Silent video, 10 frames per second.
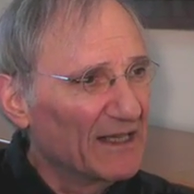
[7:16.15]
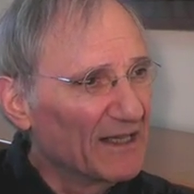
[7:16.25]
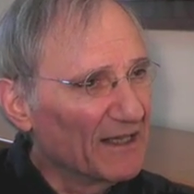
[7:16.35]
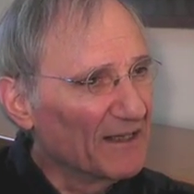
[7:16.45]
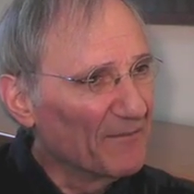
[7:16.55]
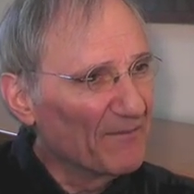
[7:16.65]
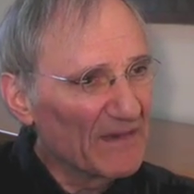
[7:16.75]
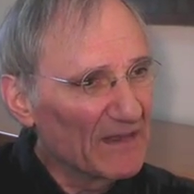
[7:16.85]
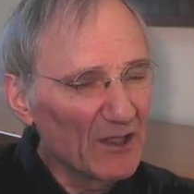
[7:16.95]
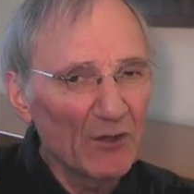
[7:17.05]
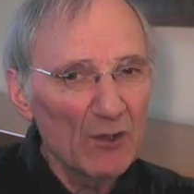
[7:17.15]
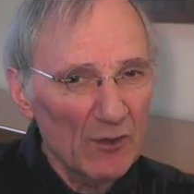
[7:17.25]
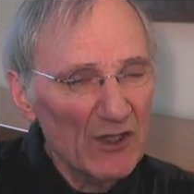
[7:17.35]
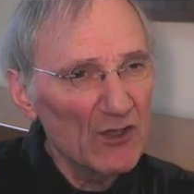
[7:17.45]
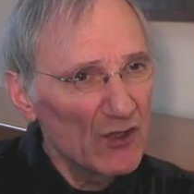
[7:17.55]
um, you know, you
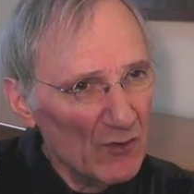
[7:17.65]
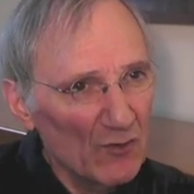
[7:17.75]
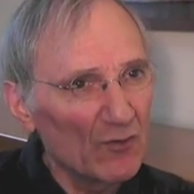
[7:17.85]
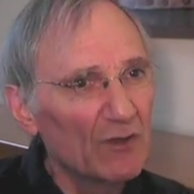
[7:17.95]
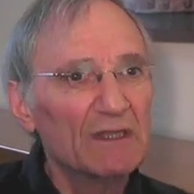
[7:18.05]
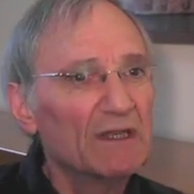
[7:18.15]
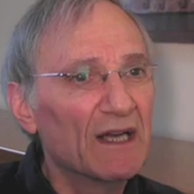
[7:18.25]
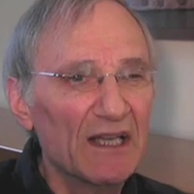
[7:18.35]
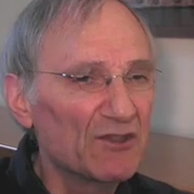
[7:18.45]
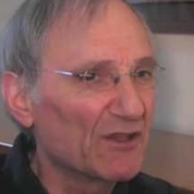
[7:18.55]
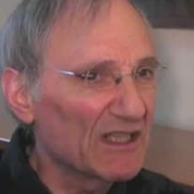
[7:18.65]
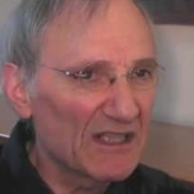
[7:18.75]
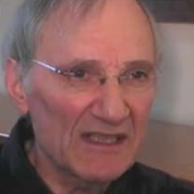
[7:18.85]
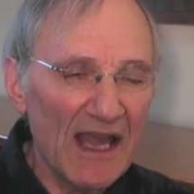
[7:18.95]
can do hundreds,